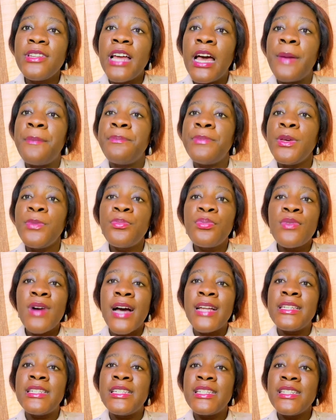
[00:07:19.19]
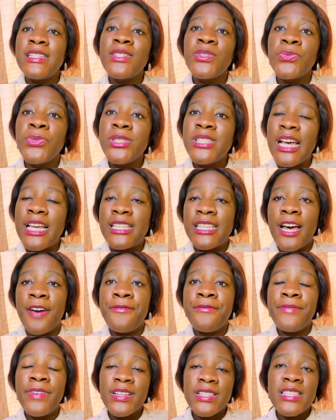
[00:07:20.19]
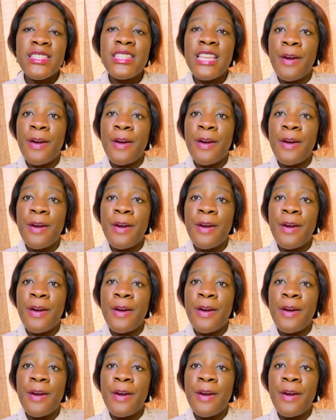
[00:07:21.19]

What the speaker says: like people are dealing with and is affecting